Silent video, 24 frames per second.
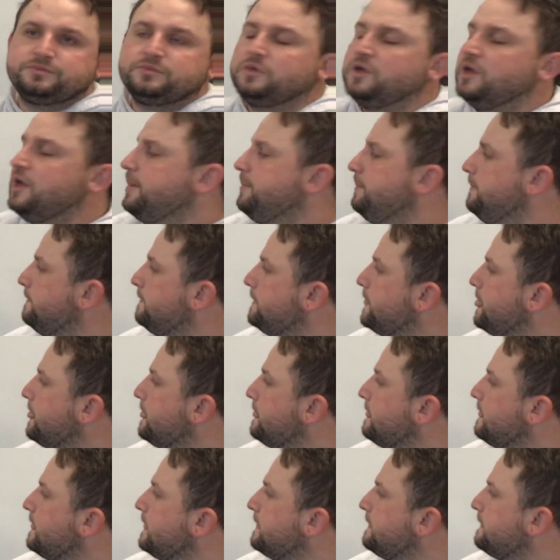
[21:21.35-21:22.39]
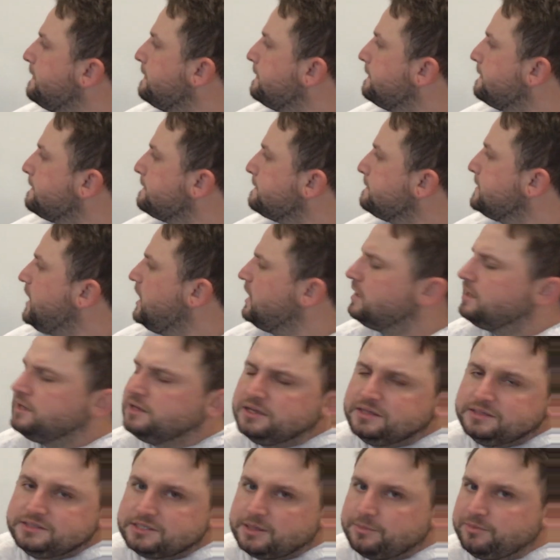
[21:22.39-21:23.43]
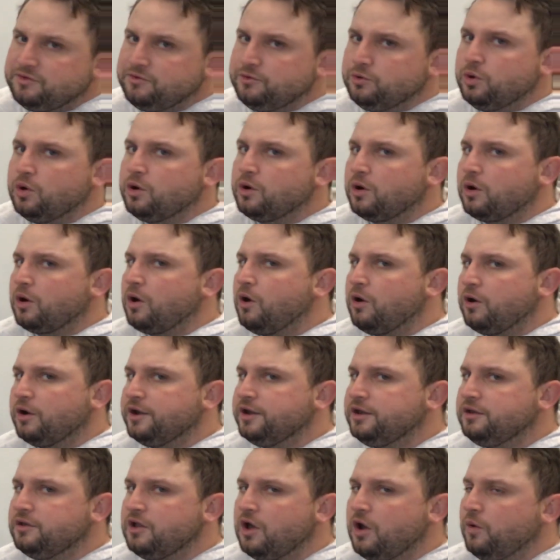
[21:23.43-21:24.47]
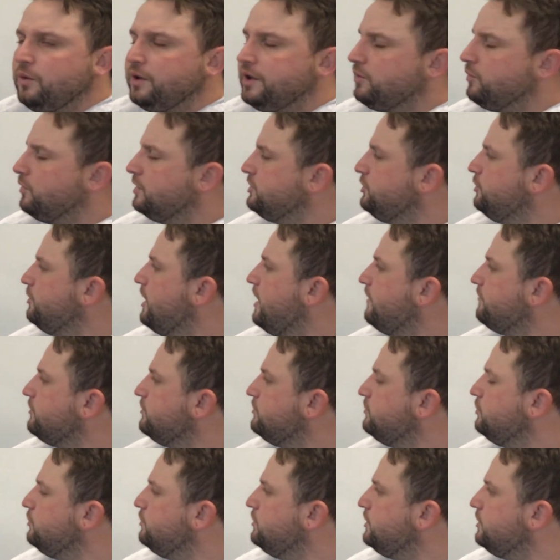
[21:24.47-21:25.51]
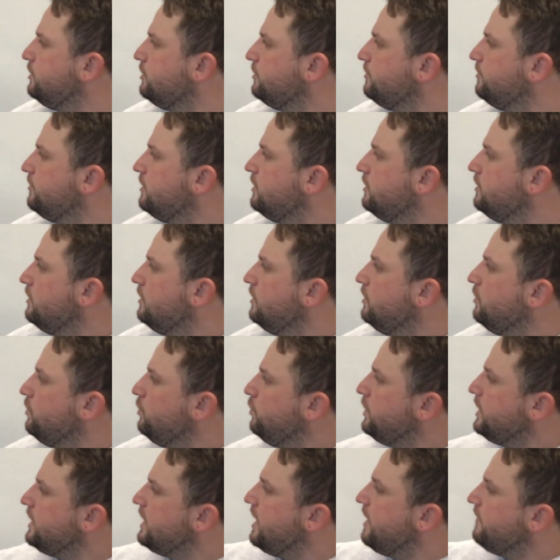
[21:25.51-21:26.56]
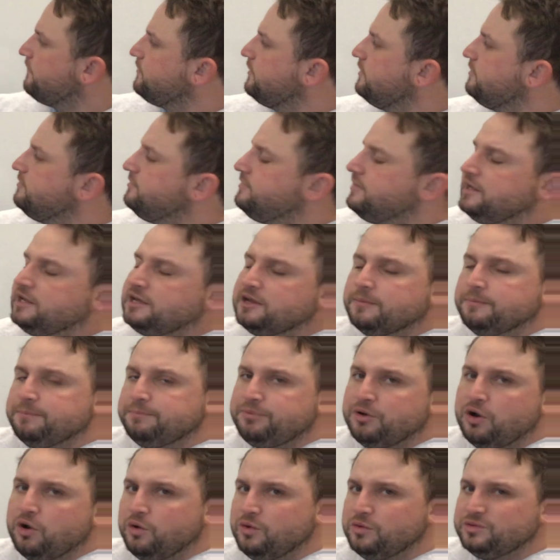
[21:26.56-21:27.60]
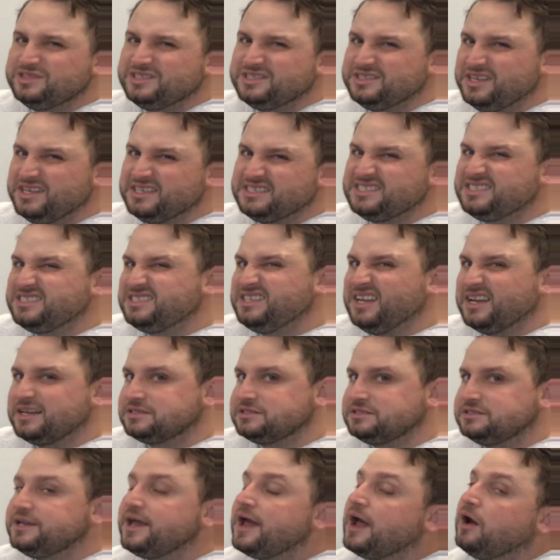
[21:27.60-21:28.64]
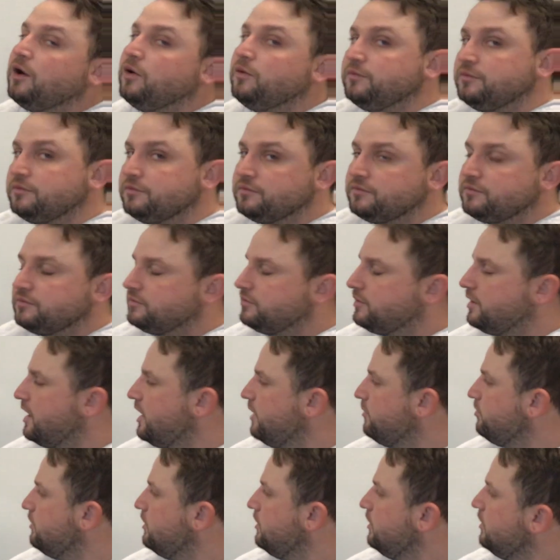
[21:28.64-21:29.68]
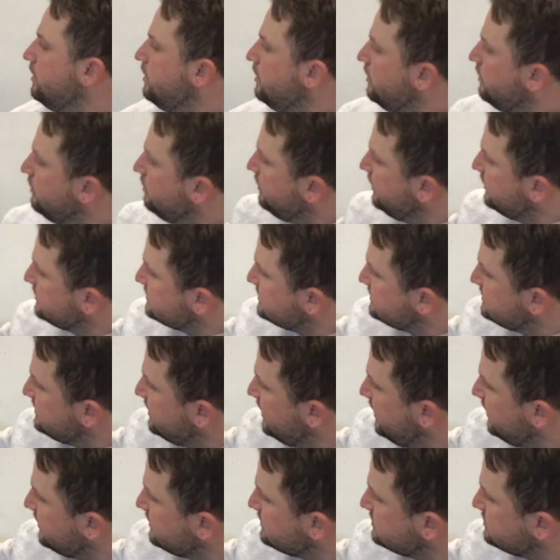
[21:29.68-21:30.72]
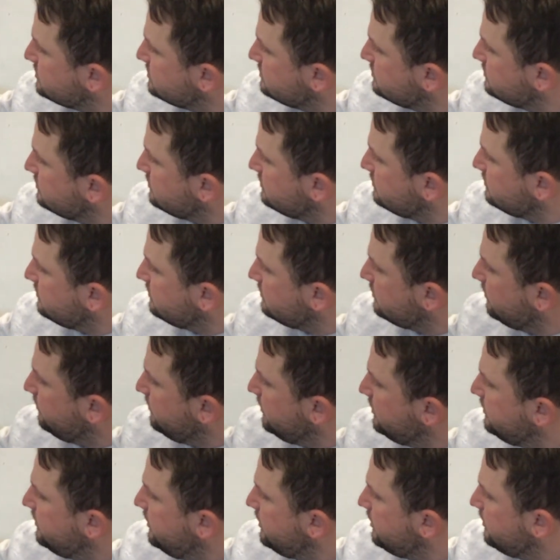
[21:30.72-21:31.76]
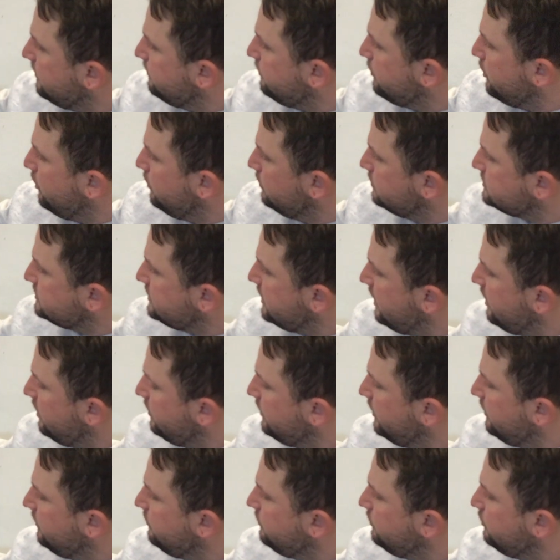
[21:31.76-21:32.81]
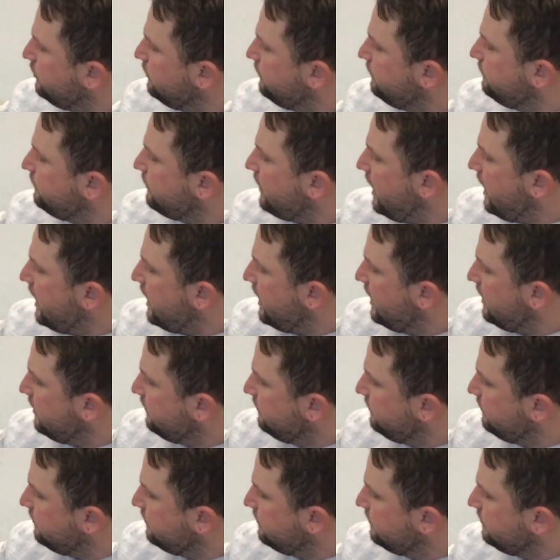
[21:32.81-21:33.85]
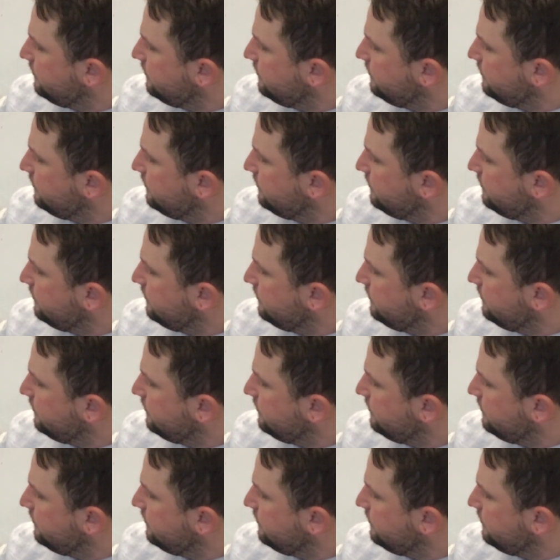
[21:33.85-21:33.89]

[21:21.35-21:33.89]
Okay? Some of you are already knowing what you have to do here. We have to decompose this 6 down. Okay? This 6 can be decomposed down into 5